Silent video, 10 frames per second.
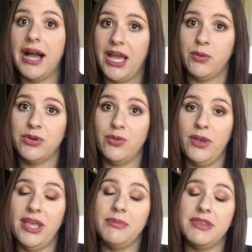I wouldn't
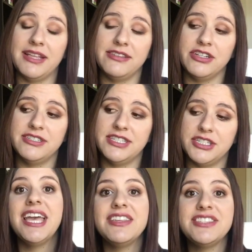wait. That's your
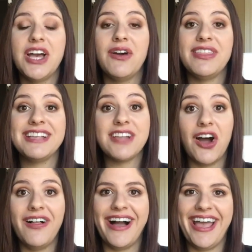decision. So that's
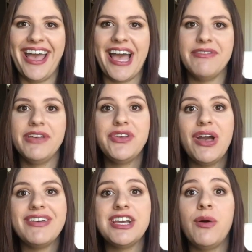all I have. If you
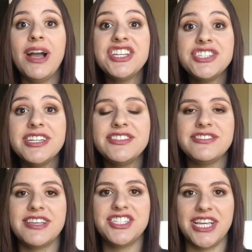have any questions or
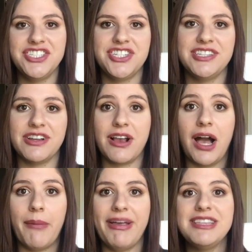suggestions or
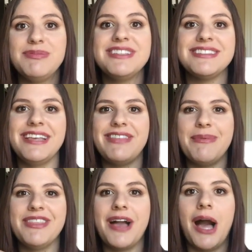comments, please leave
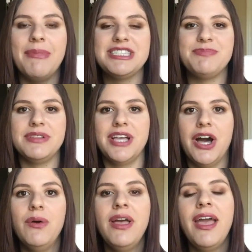them in the comments
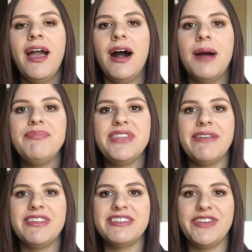below. Um,
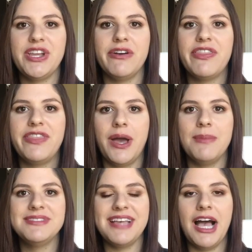give this video a
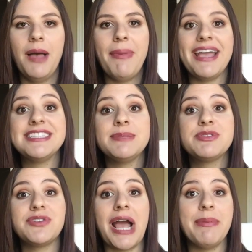thumbs up and
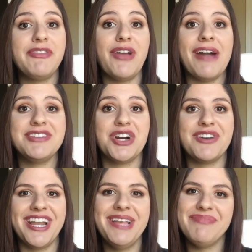subscribe if you haven't
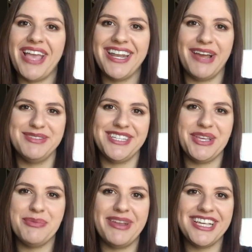already. And I will see
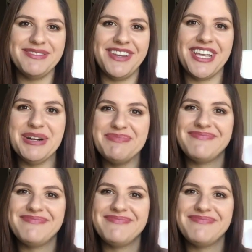you in my next video.